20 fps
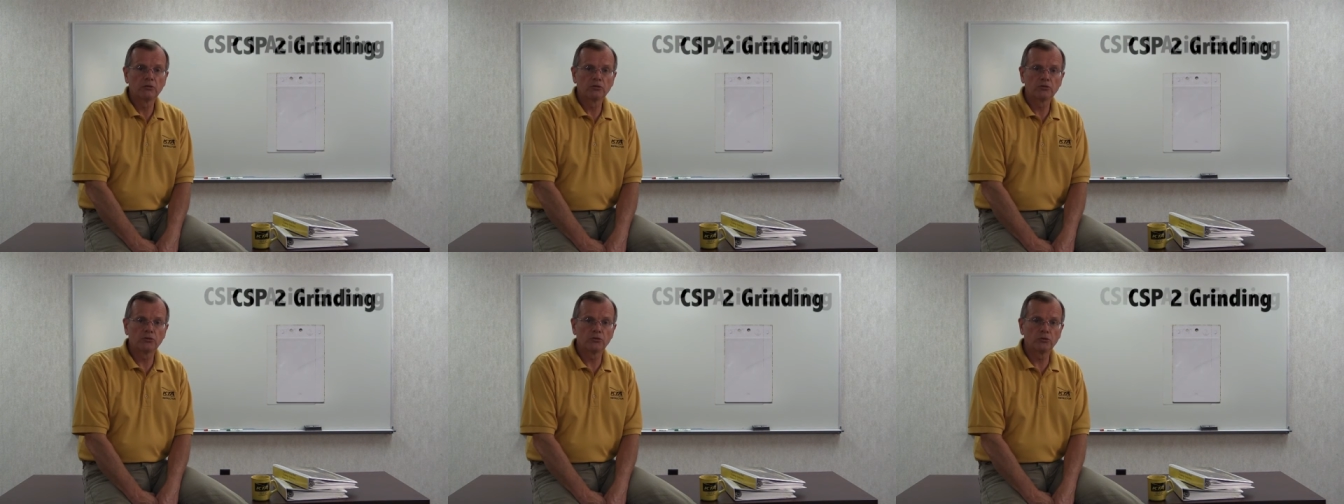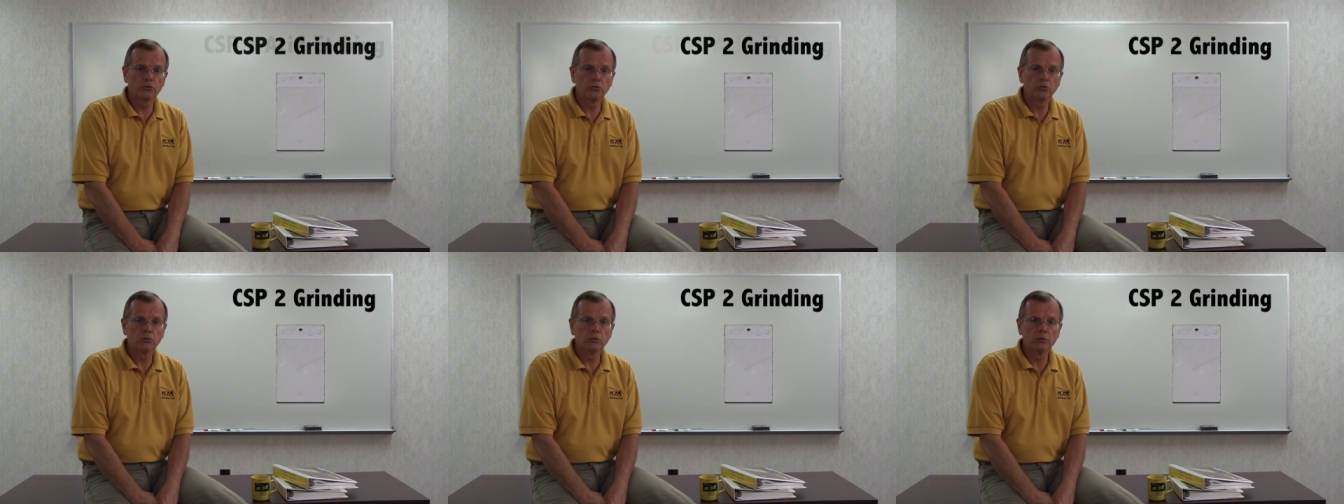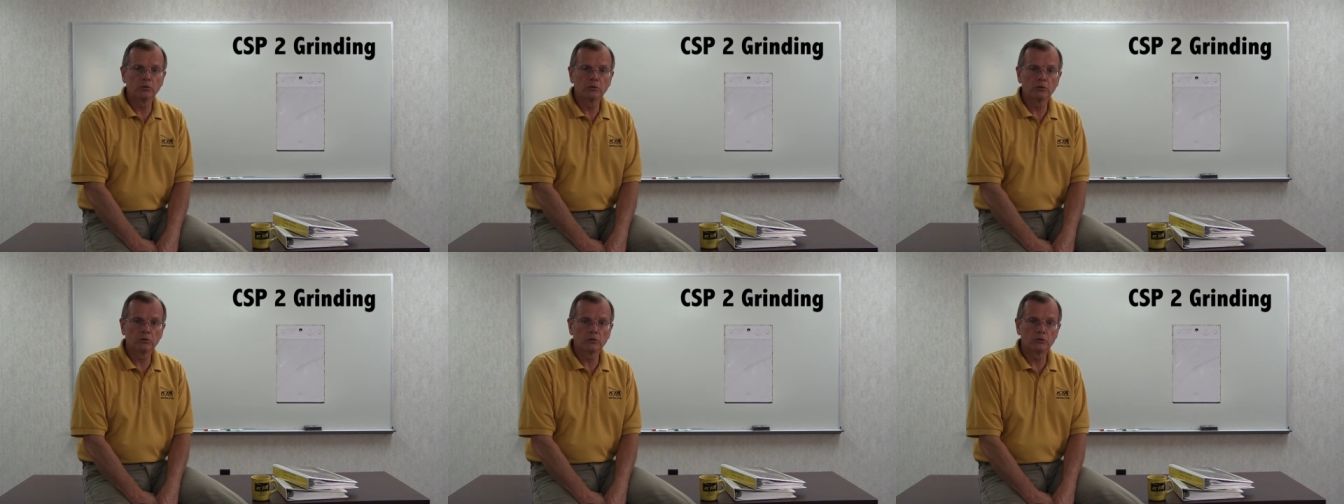2
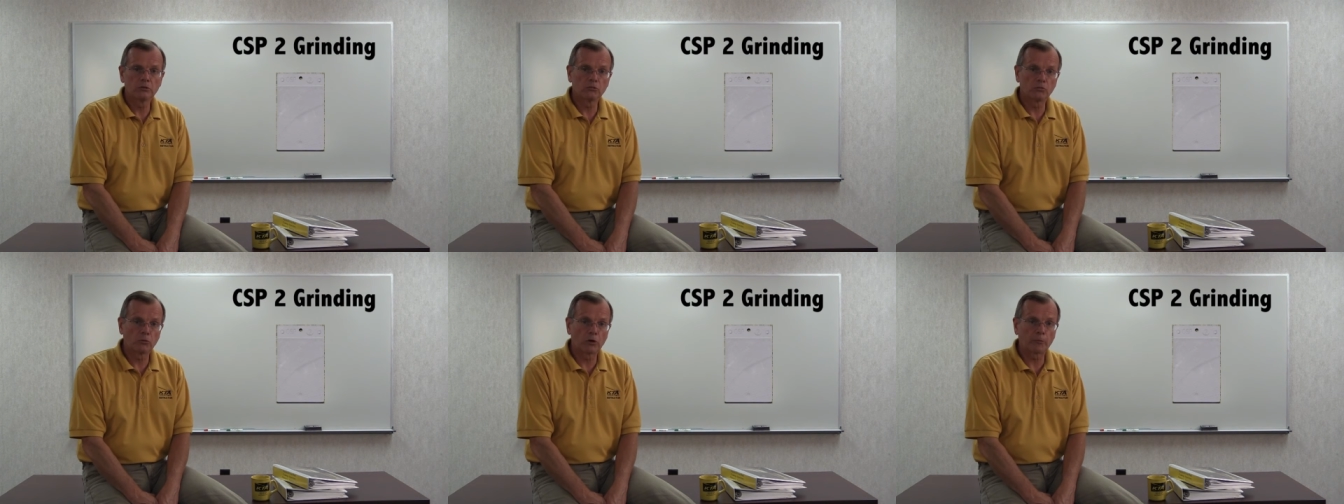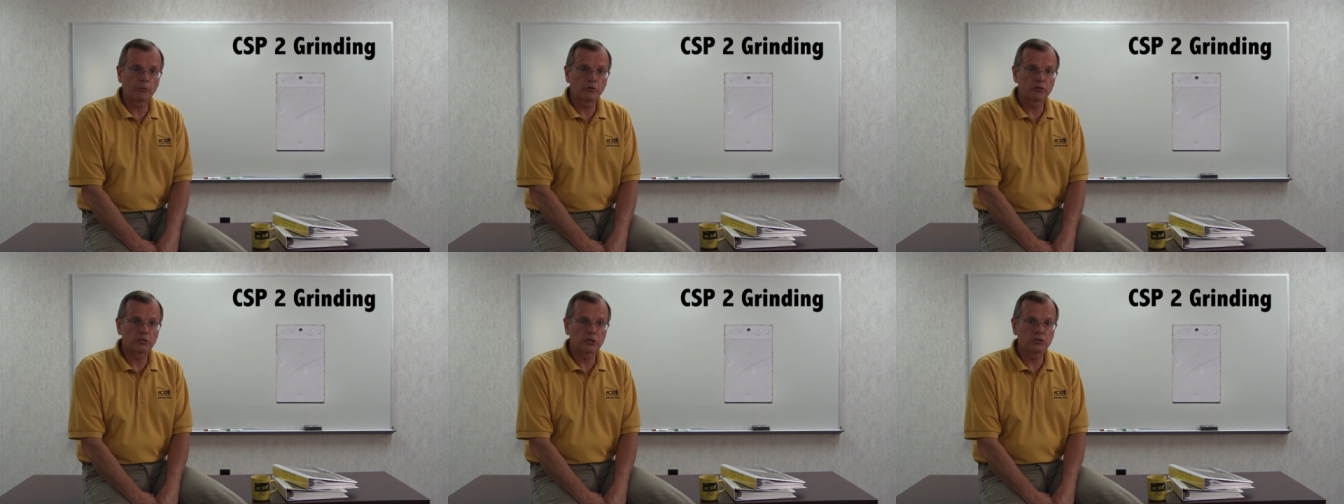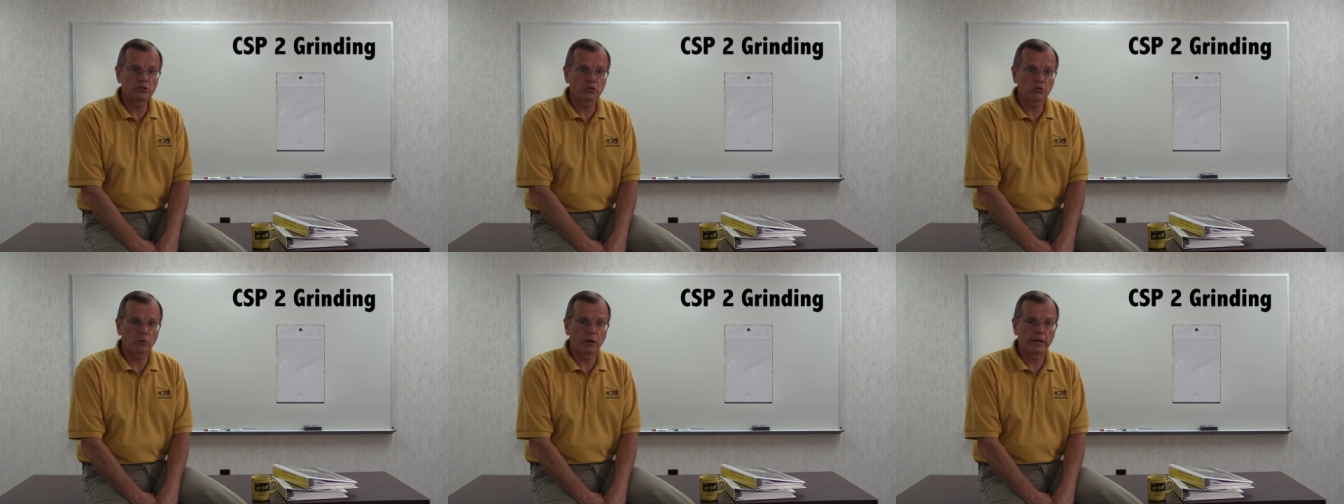
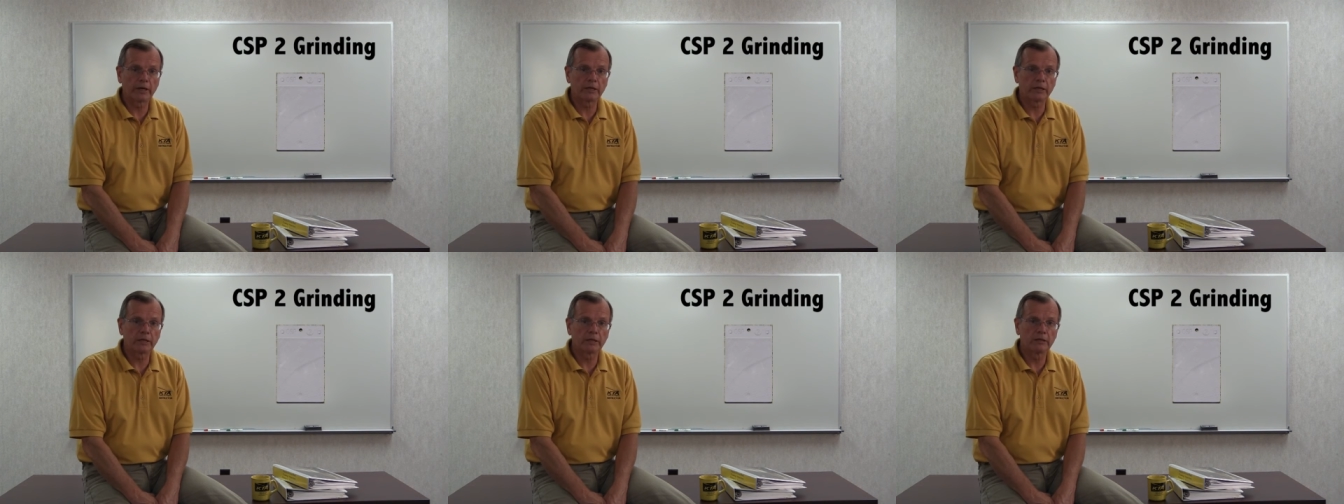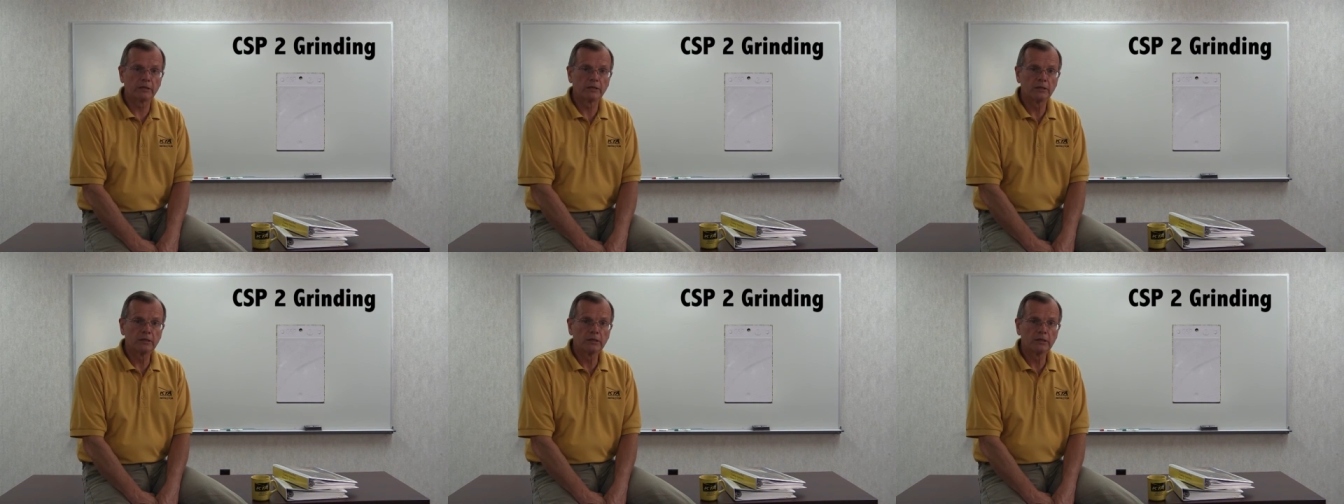represents grinding,